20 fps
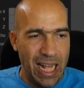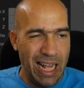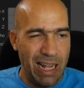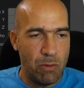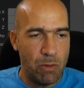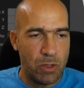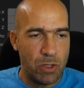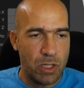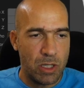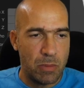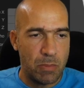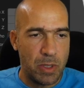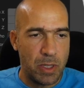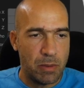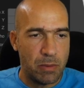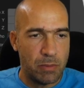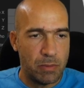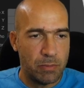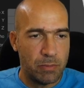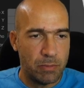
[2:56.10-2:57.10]
I will just
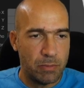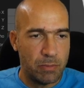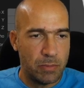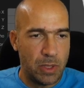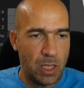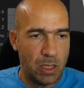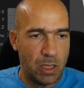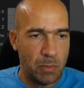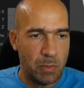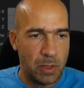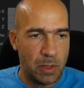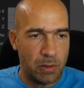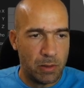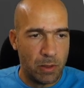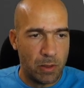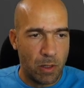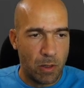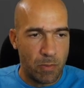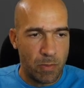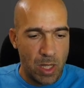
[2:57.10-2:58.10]
be a little bit,
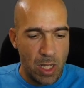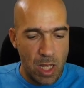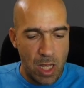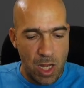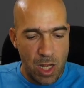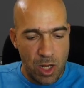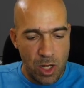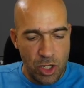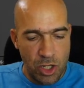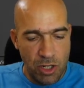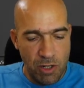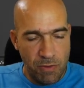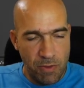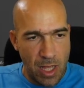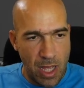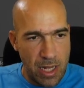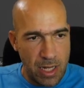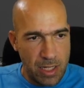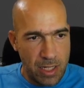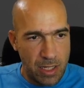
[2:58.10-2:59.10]

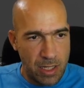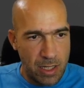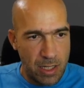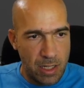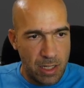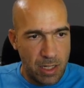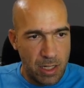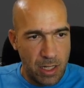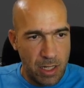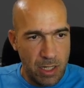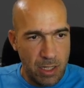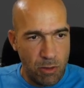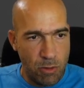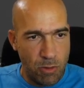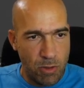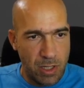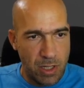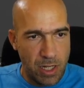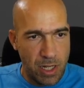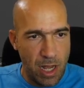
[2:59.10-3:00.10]
Shift S is
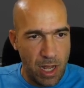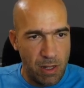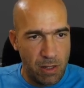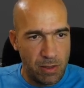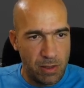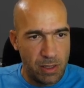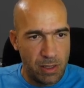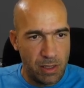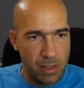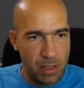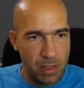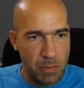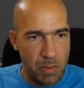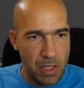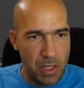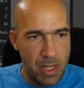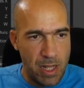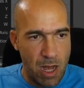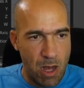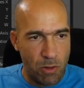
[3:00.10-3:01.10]
to scale a little bit